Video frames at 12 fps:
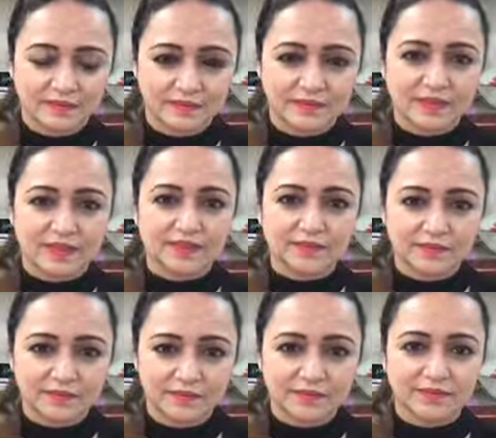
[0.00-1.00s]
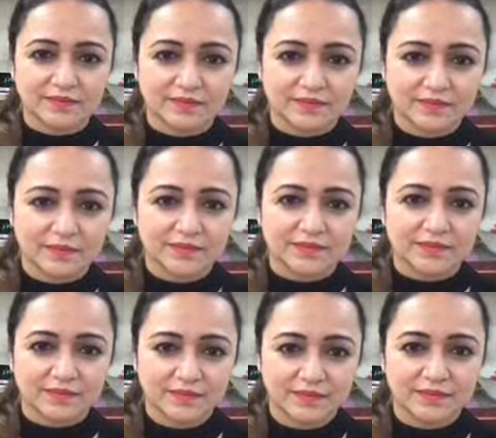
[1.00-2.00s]

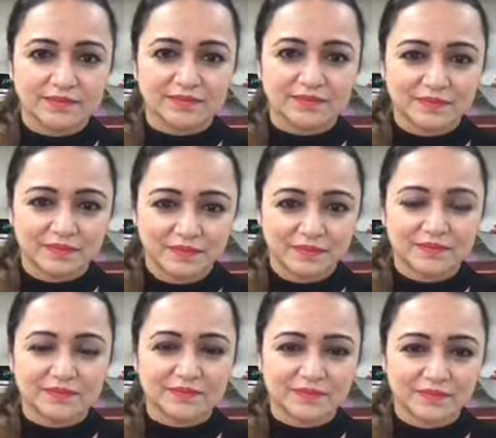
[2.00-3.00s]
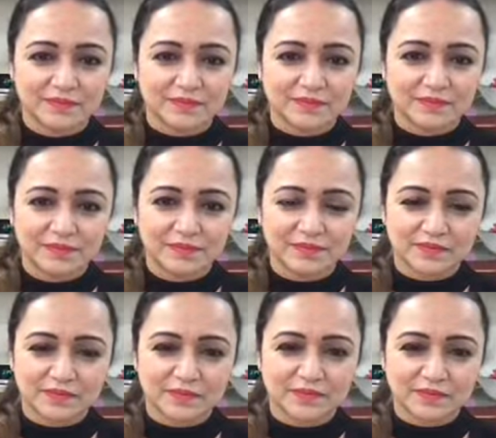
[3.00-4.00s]

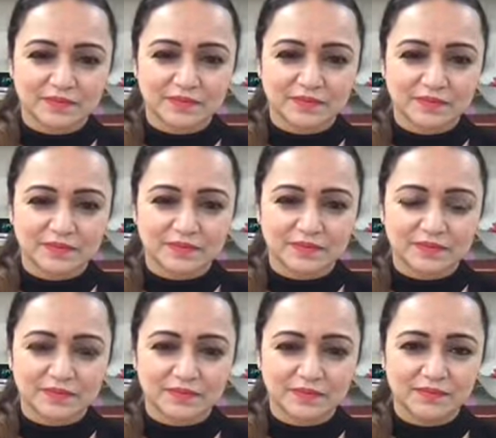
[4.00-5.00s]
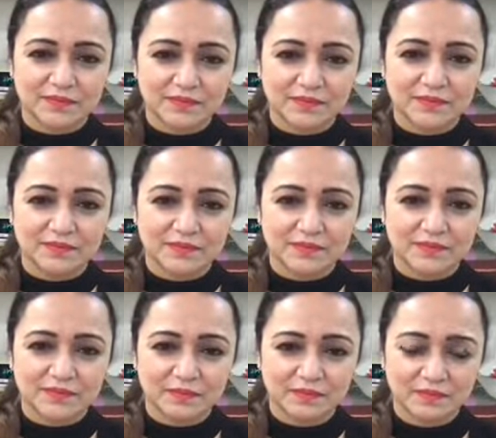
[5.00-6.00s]

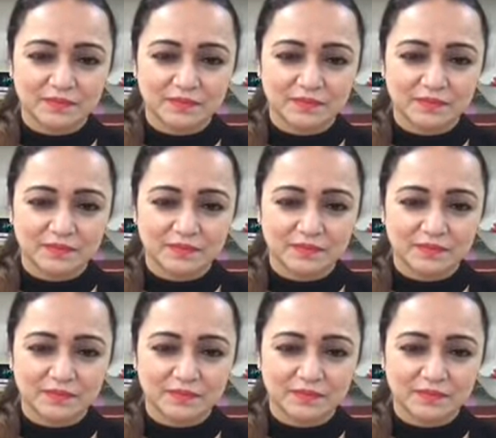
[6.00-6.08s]
(silent)